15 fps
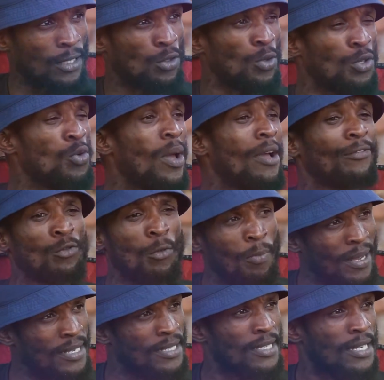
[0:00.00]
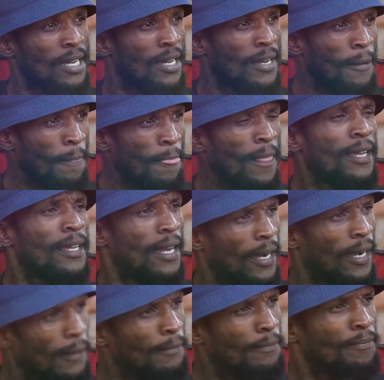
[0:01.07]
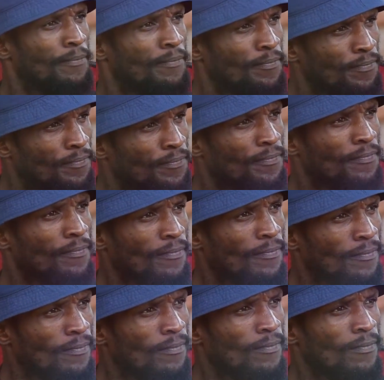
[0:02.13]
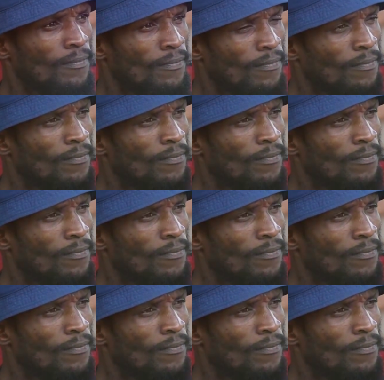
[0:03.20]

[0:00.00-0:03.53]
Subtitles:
so speaking about this problem, sorry to interrupt you.